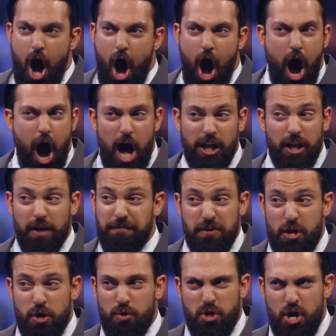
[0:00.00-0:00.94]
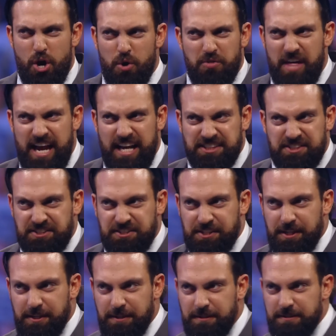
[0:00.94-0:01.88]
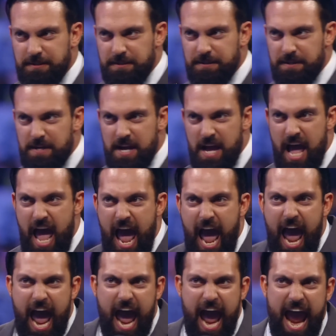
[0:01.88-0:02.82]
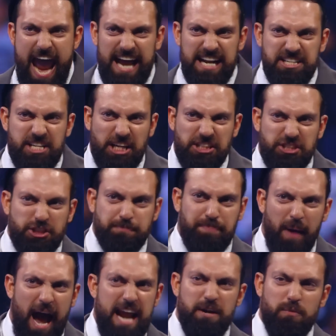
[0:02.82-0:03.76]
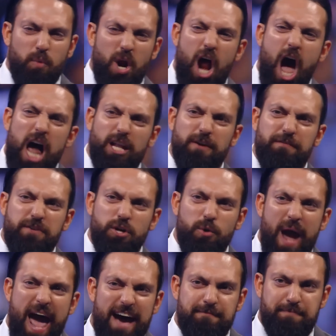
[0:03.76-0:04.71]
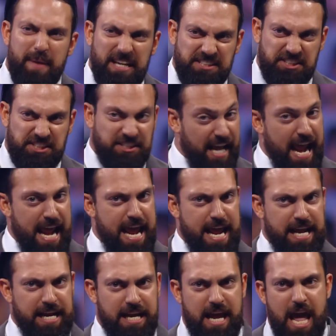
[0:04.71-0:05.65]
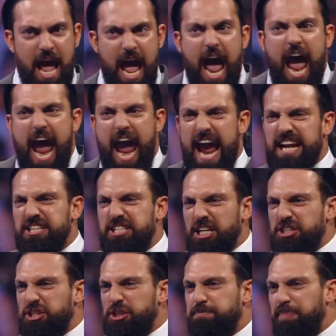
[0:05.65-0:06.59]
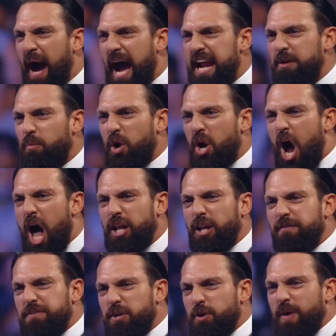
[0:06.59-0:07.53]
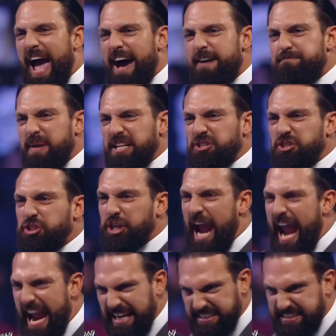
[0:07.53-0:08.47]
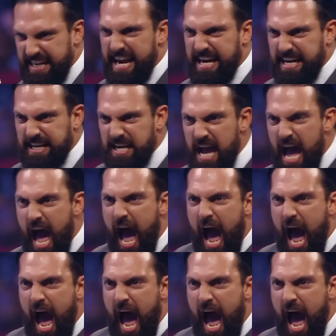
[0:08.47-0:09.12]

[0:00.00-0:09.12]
All of you knew this. And despite what all of you have been saying, and despite what all of you have been chanting,